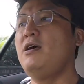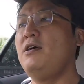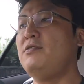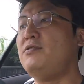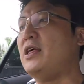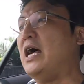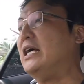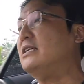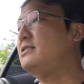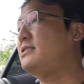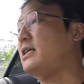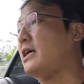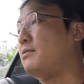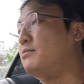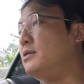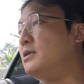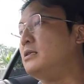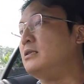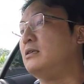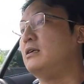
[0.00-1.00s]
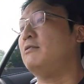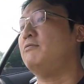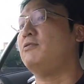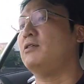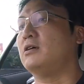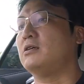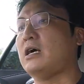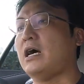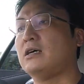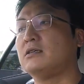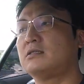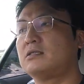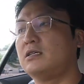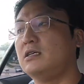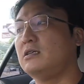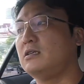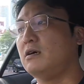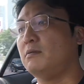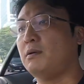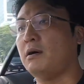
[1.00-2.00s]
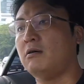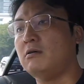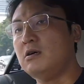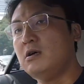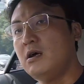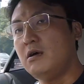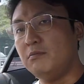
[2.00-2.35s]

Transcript: that segment, if you're asking about